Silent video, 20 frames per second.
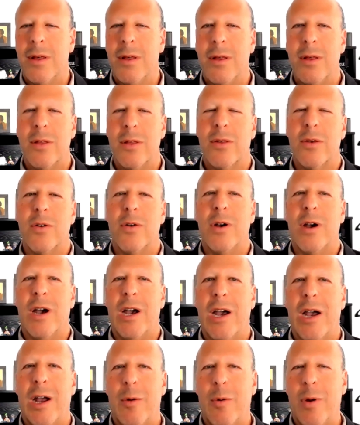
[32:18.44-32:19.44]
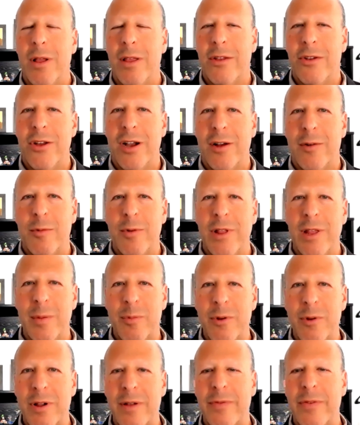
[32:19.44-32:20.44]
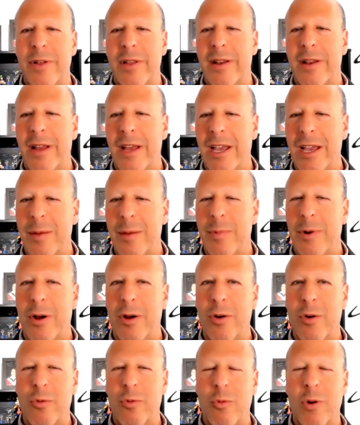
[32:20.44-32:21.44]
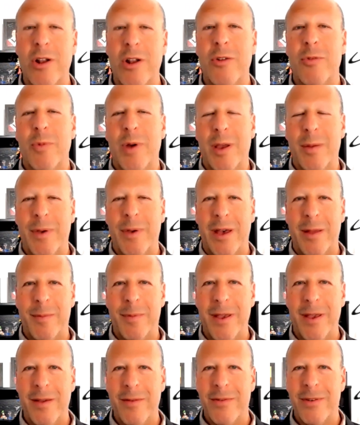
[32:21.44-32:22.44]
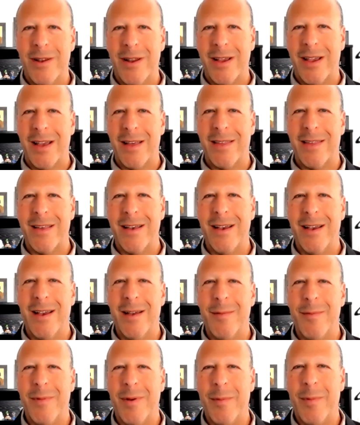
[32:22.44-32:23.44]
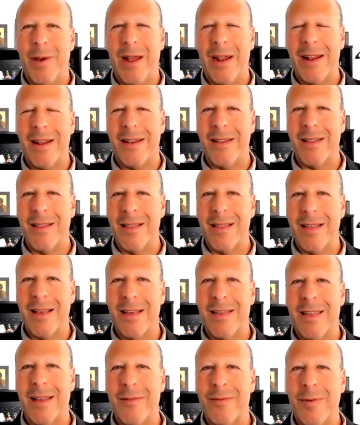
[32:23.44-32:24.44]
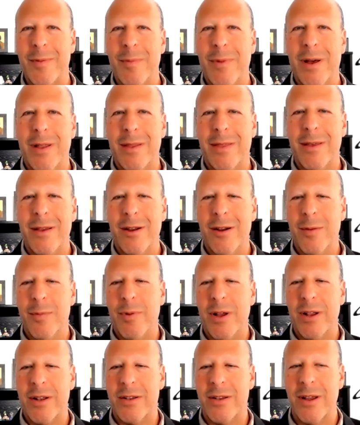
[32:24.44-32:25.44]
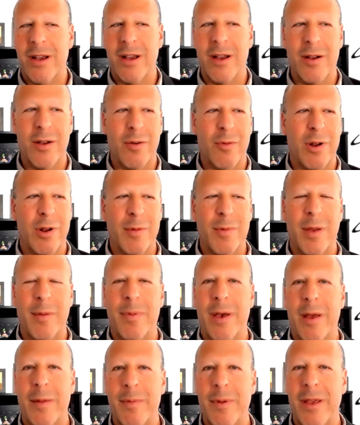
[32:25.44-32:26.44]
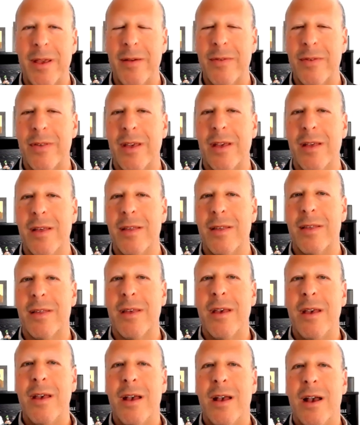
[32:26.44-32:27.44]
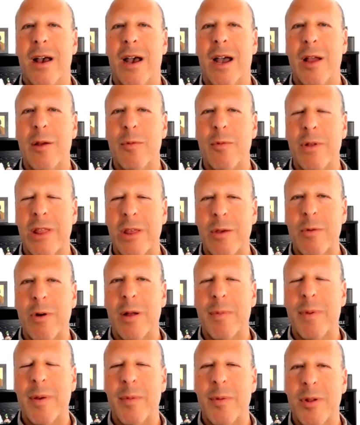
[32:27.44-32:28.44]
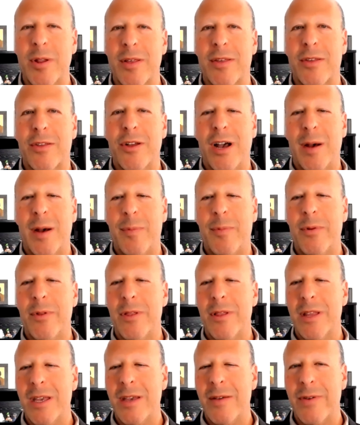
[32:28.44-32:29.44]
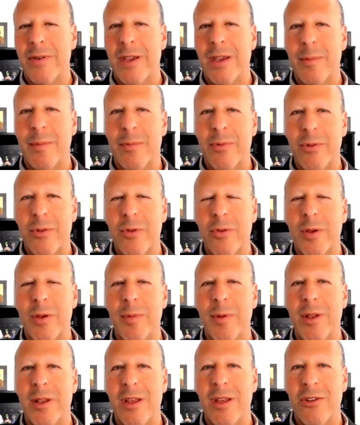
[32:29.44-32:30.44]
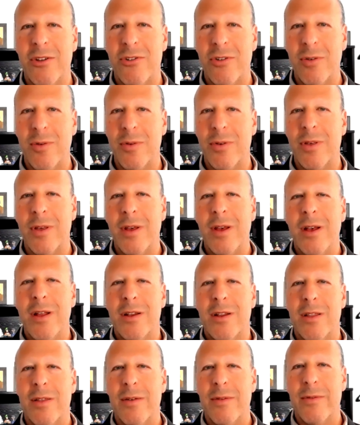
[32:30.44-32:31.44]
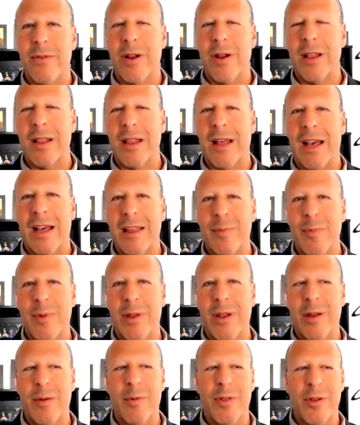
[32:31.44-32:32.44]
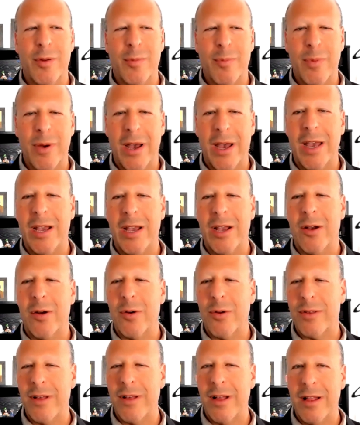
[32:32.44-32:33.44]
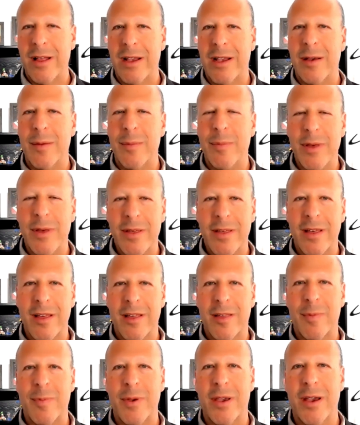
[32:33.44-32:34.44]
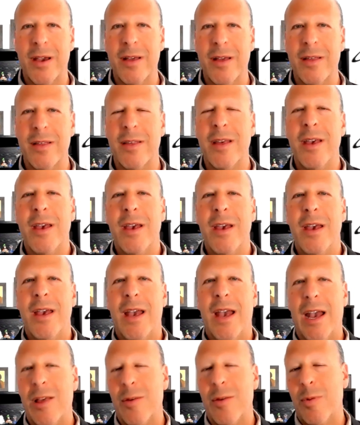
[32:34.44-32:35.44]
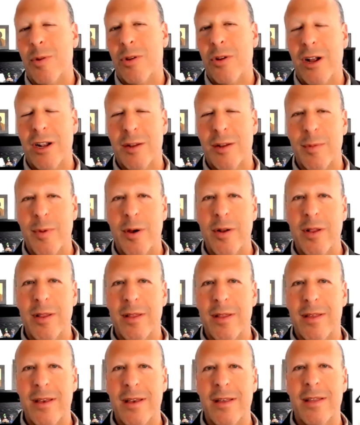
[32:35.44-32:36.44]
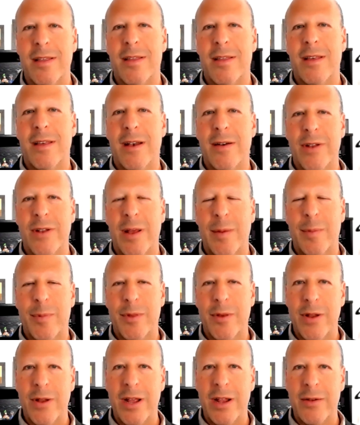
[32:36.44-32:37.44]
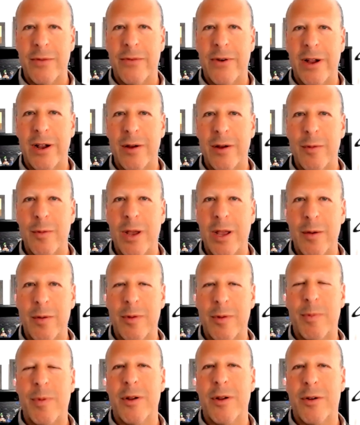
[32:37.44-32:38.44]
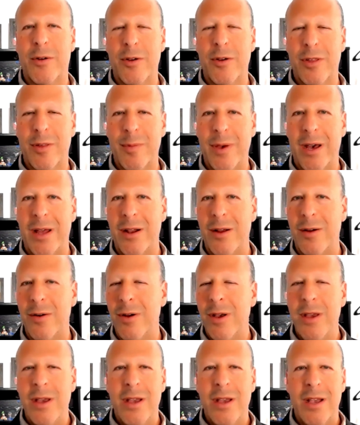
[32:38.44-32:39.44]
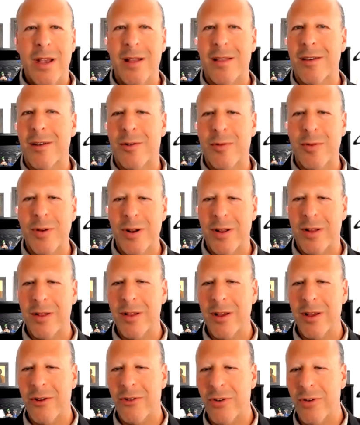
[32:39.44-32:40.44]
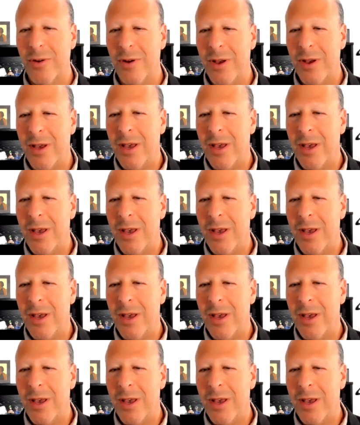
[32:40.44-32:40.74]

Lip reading: So I want to talk really briefly today about one of my pet peeves, and I guess I'm adding to the list every month here, but one of my pet peeves is I really want people to stop leaving employment issues to the very last minute when they're buying or selling a business, because as we talked about in season 7, episode 8 of Fire Away with Peter Cusimano, it's a critical issue.